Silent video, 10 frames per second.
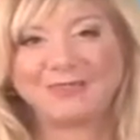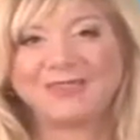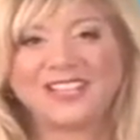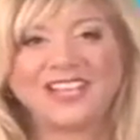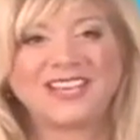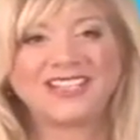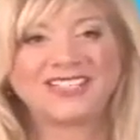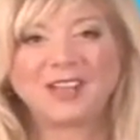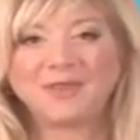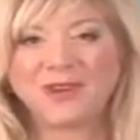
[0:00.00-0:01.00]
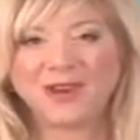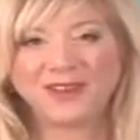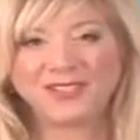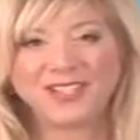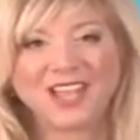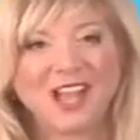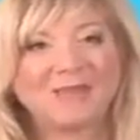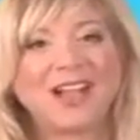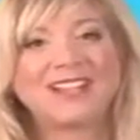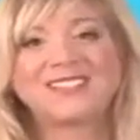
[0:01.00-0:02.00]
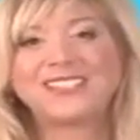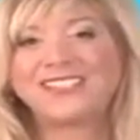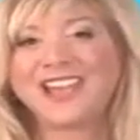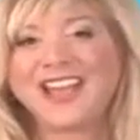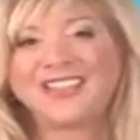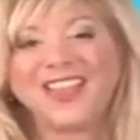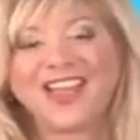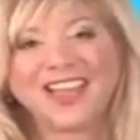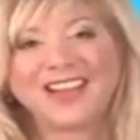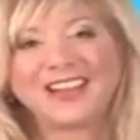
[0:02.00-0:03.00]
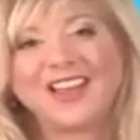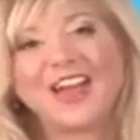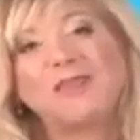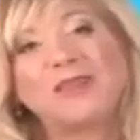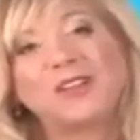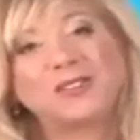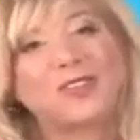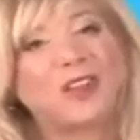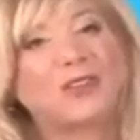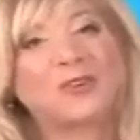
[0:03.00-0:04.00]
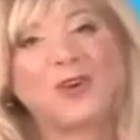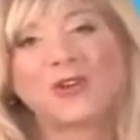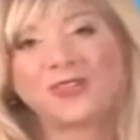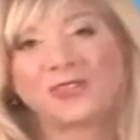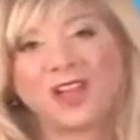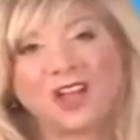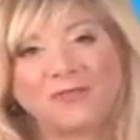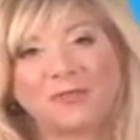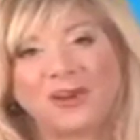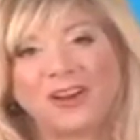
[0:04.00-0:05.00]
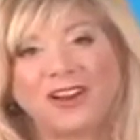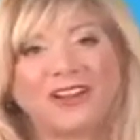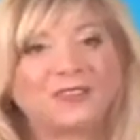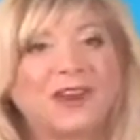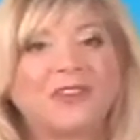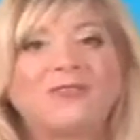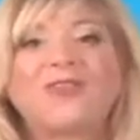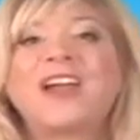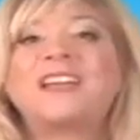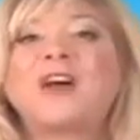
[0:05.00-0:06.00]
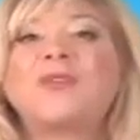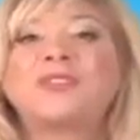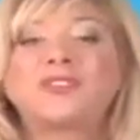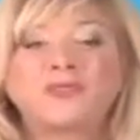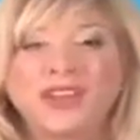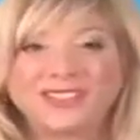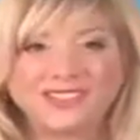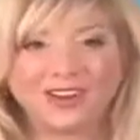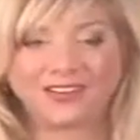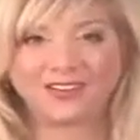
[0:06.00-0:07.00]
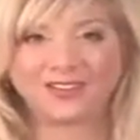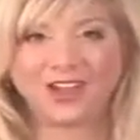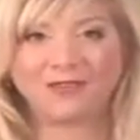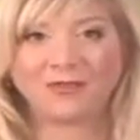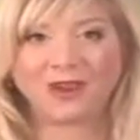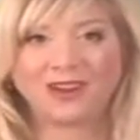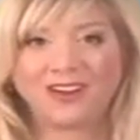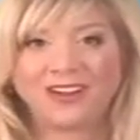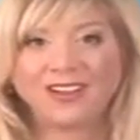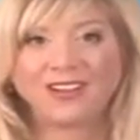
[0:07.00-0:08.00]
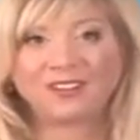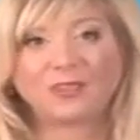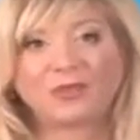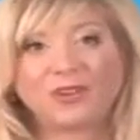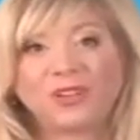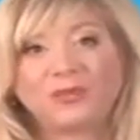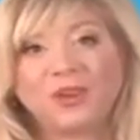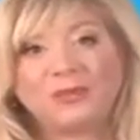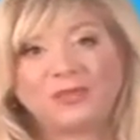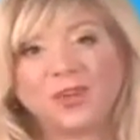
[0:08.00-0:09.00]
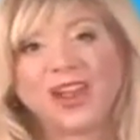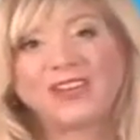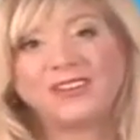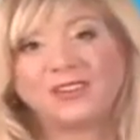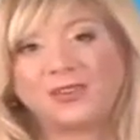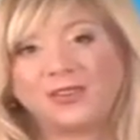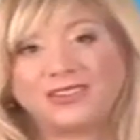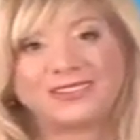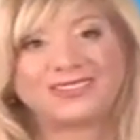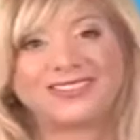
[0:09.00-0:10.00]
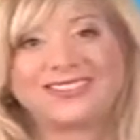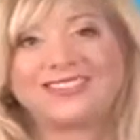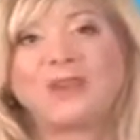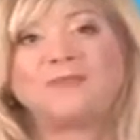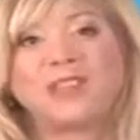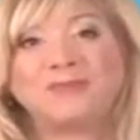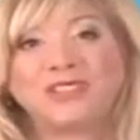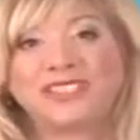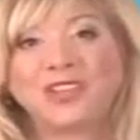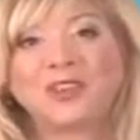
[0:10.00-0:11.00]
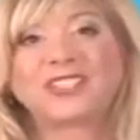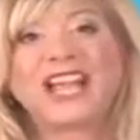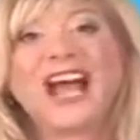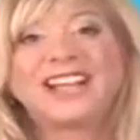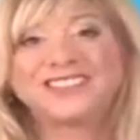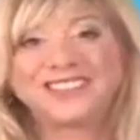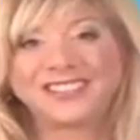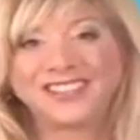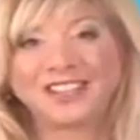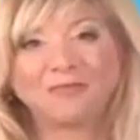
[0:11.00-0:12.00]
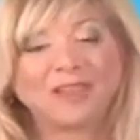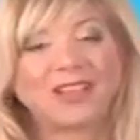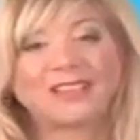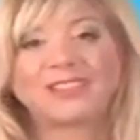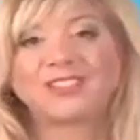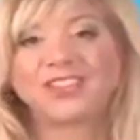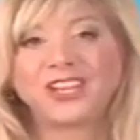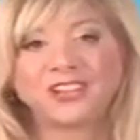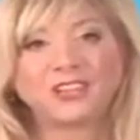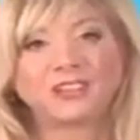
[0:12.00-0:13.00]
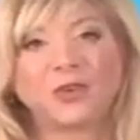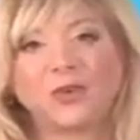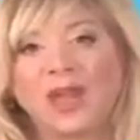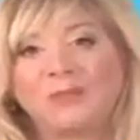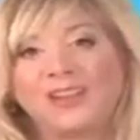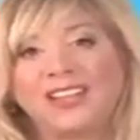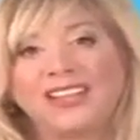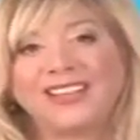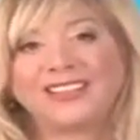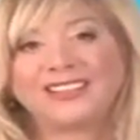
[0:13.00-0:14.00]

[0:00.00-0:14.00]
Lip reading: I'm attending seminars, I'm constantly online. I make sure that I learn all the software. I try to find out what the trends are in the software. So really what I'm trying to do is update my skills constantly because it's changing so rapidly.